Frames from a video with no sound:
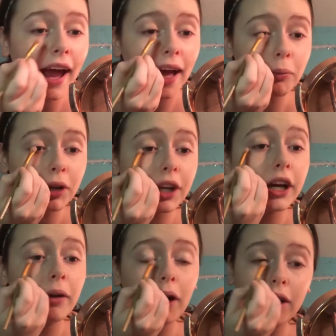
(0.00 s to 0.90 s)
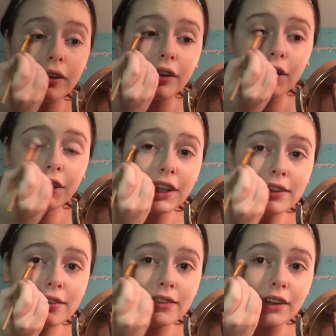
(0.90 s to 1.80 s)
and we're gonna go under the
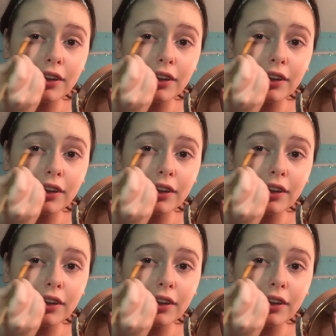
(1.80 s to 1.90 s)
crease,